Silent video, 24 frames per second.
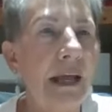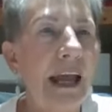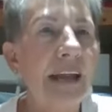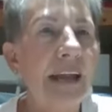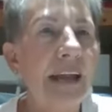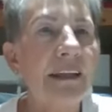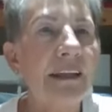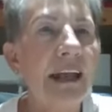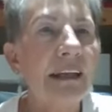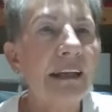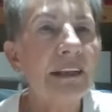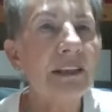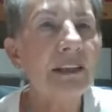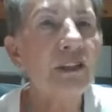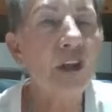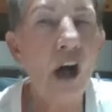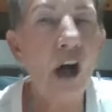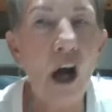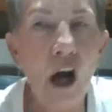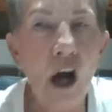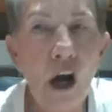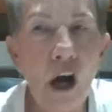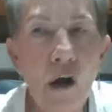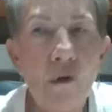And that is
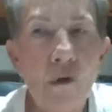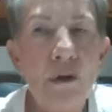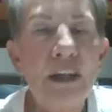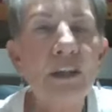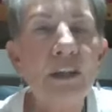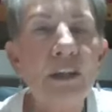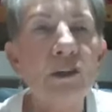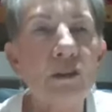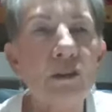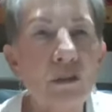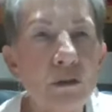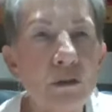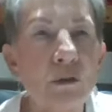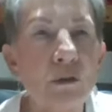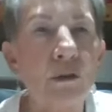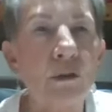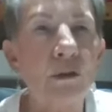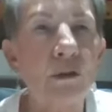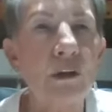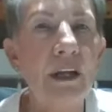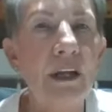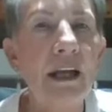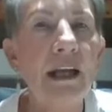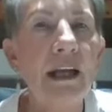the only
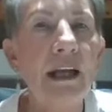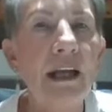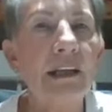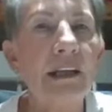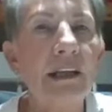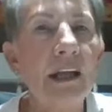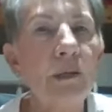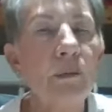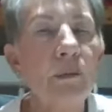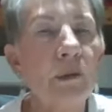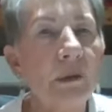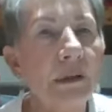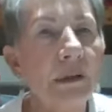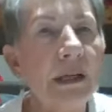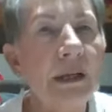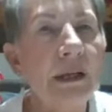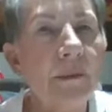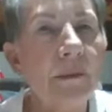truth that will